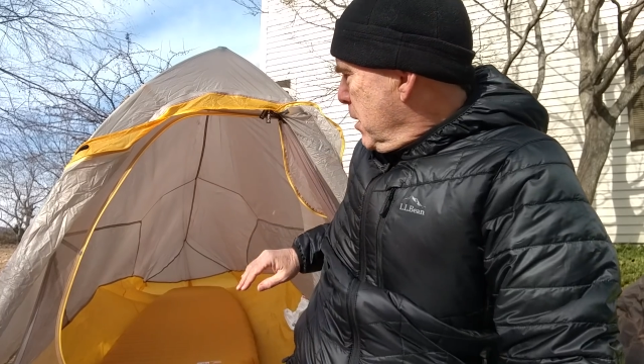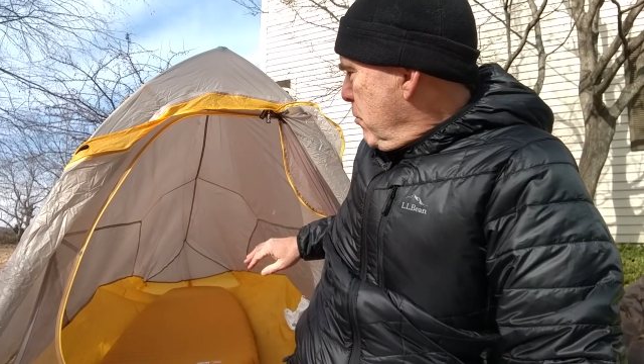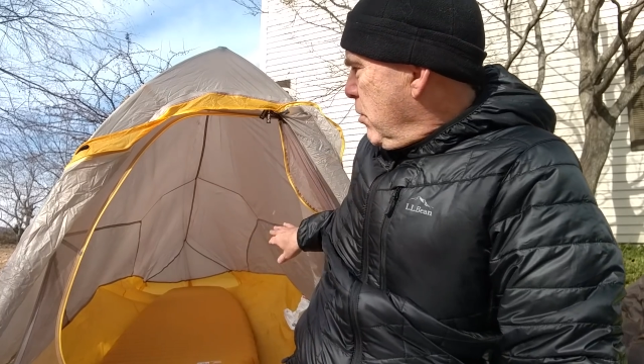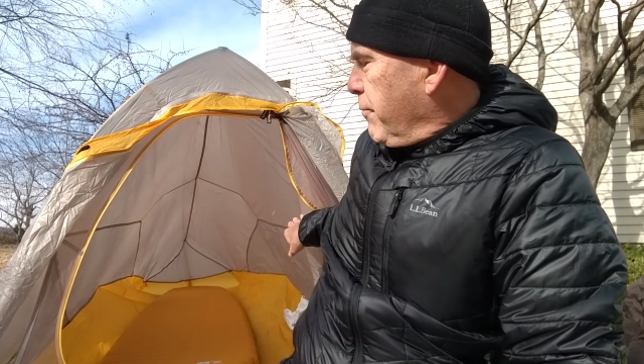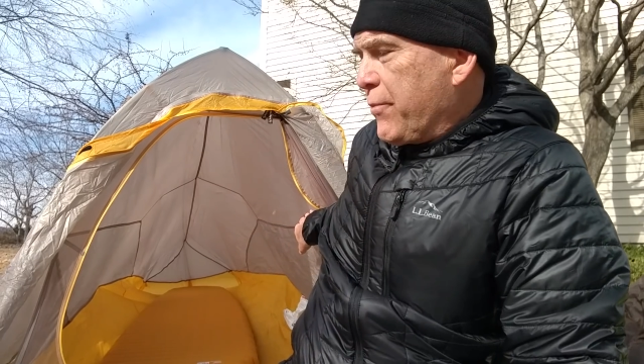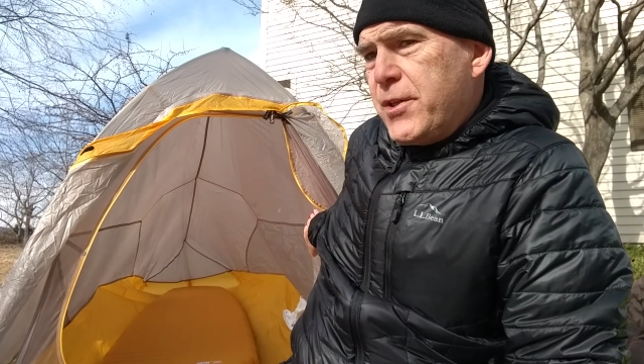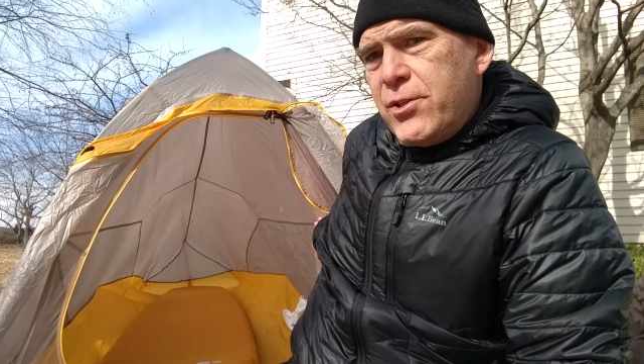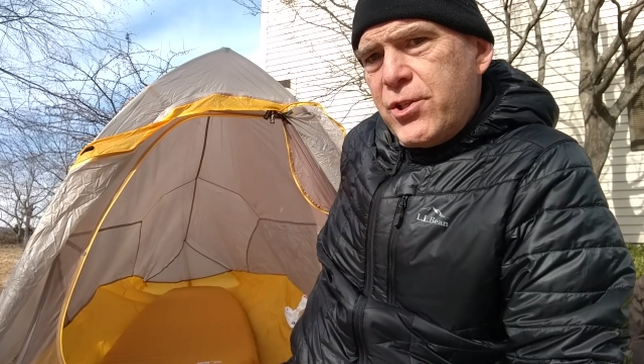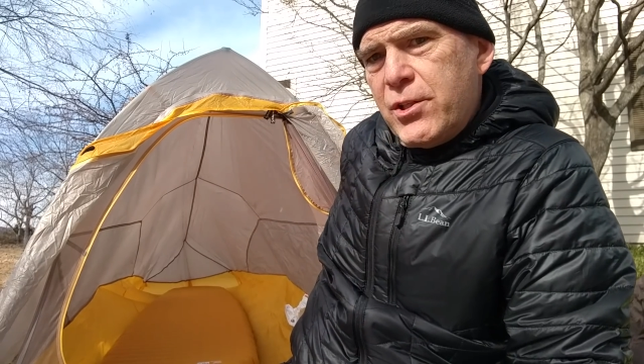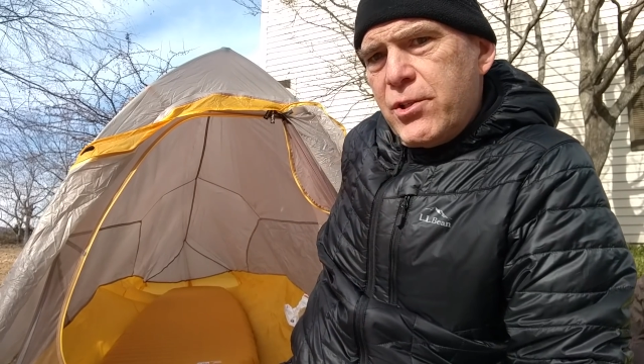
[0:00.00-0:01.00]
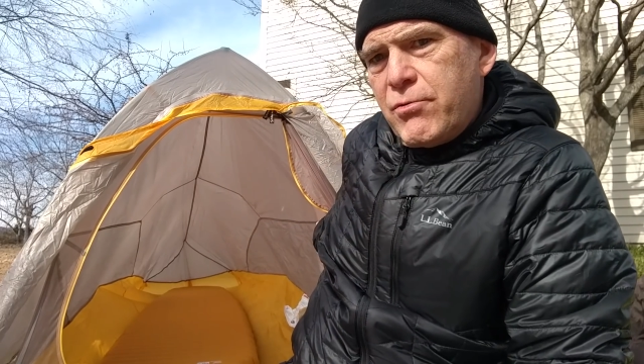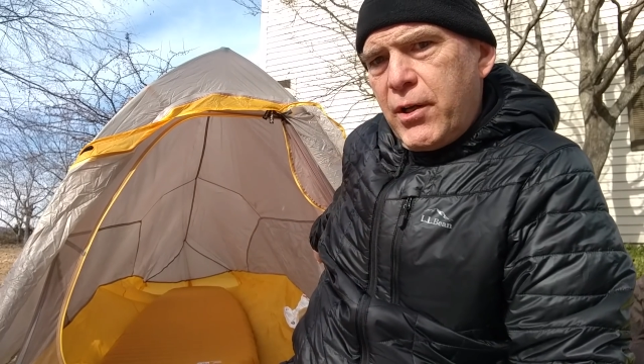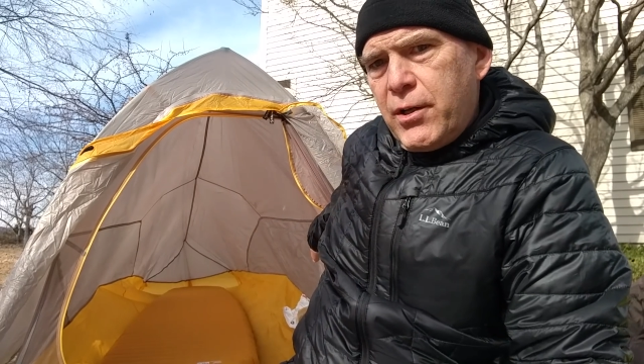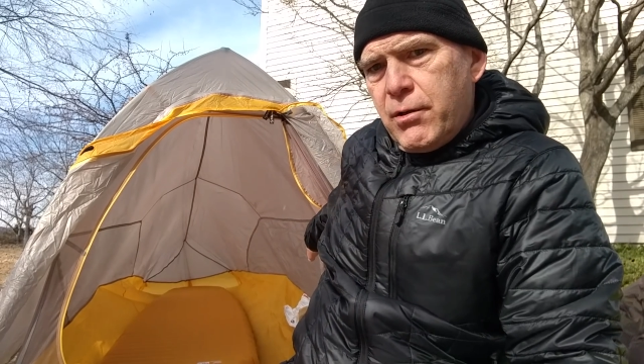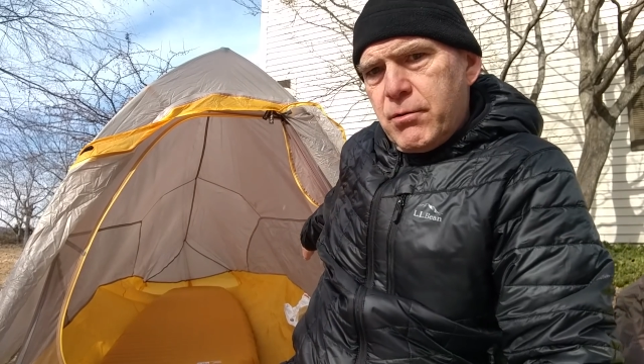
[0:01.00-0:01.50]
Well, see this right
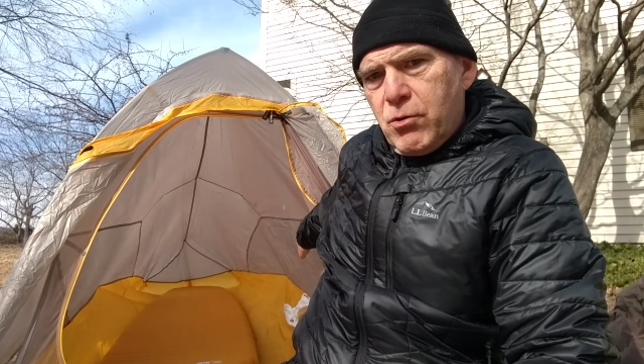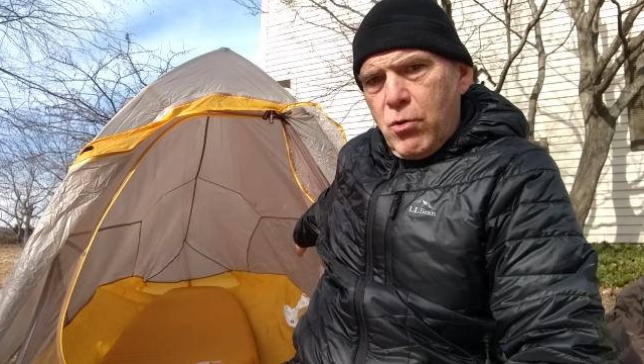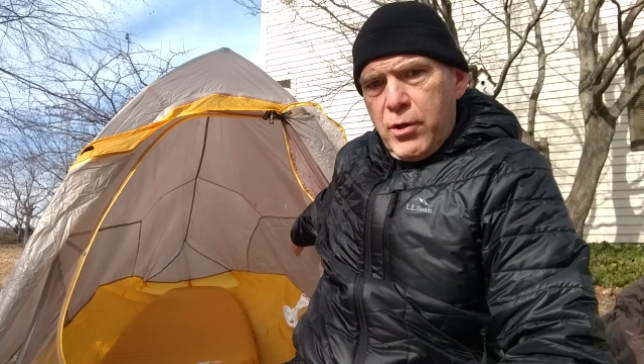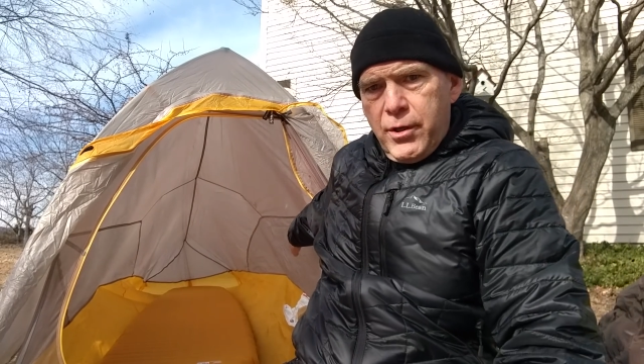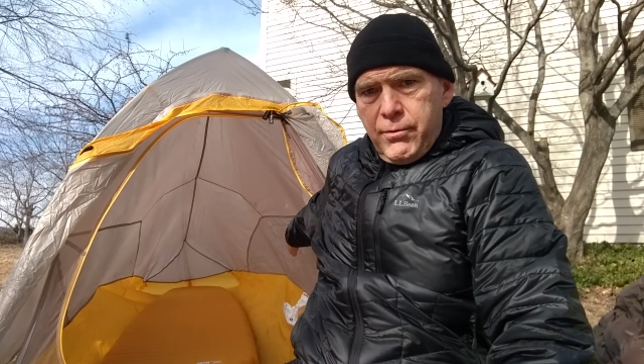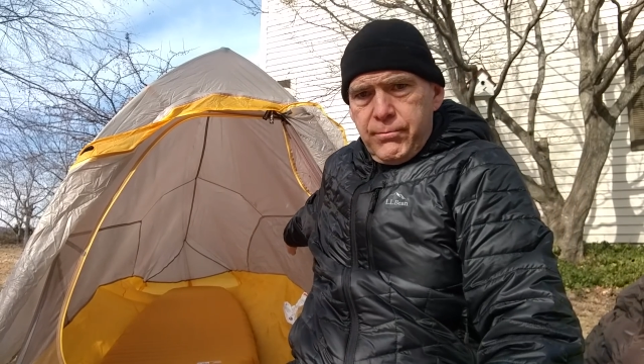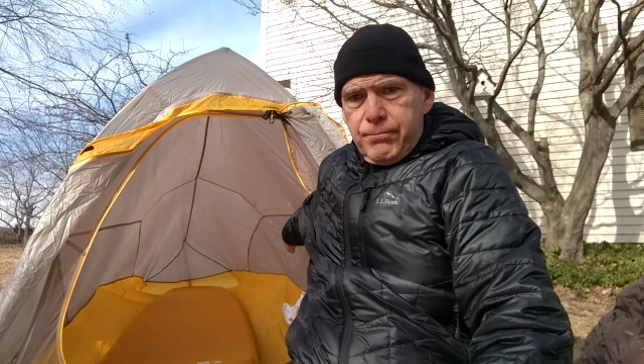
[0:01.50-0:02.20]
here, along here?